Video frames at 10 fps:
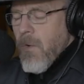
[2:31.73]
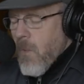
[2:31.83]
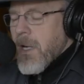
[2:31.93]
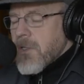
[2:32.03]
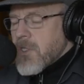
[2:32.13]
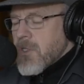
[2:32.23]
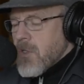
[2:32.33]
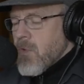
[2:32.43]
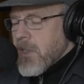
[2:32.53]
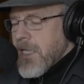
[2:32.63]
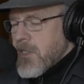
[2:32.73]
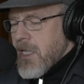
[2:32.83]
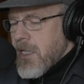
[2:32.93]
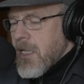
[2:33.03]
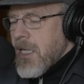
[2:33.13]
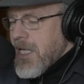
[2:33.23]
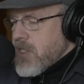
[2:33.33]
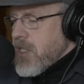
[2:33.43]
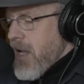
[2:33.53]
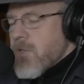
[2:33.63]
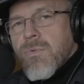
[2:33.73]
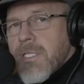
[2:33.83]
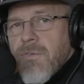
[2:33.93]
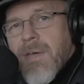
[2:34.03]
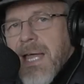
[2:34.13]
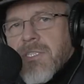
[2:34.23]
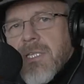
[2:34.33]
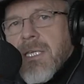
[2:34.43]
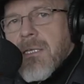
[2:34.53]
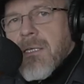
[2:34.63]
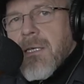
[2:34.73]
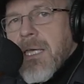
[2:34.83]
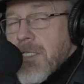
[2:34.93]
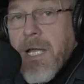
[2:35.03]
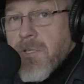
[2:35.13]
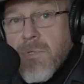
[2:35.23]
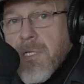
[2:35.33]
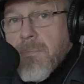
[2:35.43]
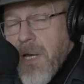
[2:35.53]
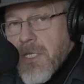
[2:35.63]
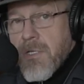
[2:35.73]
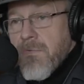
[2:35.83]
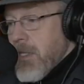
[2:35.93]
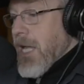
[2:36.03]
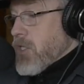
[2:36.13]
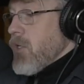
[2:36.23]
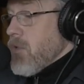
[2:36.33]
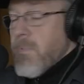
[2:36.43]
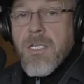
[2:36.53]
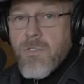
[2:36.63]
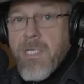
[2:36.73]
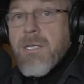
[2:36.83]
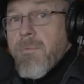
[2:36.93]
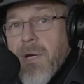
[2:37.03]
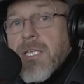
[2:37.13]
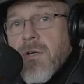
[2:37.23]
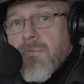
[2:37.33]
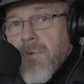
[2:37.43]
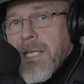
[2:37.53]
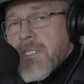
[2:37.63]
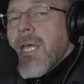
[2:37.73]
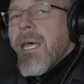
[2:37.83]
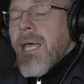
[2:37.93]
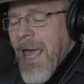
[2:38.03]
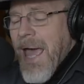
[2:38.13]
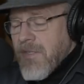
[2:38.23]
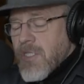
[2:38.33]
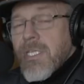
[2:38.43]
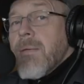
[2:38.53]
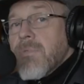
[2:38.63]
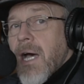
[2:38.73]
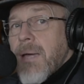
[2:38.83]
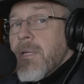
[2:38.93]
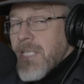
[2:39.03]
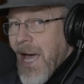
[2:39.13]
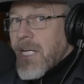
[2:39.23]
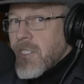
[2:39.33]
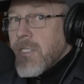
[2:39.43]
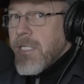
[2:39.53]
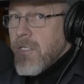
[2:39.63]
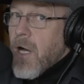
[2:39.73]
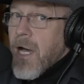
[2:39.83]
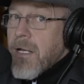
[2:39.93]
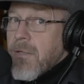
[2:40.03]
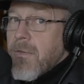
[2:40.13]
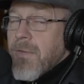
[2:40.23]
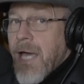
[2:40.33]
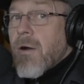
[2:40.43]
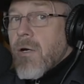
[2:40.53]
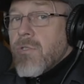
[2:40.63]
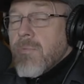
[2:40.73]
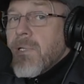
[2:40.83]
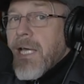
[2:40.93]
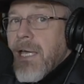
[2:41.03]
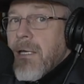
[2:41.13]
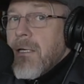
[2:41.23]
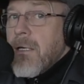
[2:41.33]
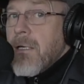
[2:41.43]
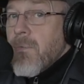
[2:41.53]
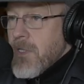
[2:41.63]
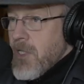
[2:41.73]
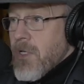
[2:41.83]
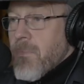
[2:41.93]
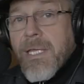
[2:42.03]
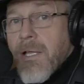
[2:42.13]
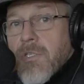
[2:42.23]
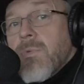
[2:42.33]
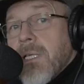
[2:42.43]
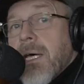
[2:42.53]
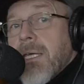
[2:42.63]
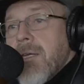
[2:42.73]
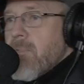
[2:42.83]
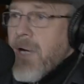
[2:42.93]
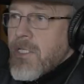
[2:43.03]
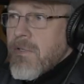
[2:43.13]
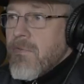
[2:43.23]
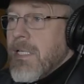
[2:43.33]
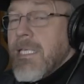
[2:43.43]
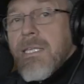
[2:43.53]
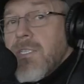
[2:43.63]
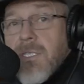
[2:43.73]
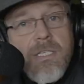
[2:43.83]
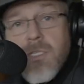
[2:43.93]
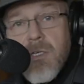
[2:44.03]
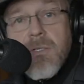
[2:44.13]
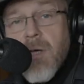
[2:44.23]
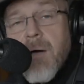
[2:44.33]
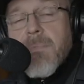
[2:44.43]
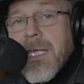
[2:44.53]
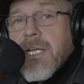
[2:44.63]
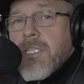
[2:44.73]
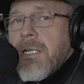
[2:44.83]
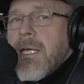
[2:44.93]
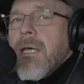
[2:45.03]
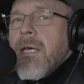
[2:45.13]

What else is cool is that it sounds really fancy. It sounds really impressive, and that's good because we can impress our friends. At the same time, it's actually not that hard to play, which is something else we like. Impressive and easy is a good combination.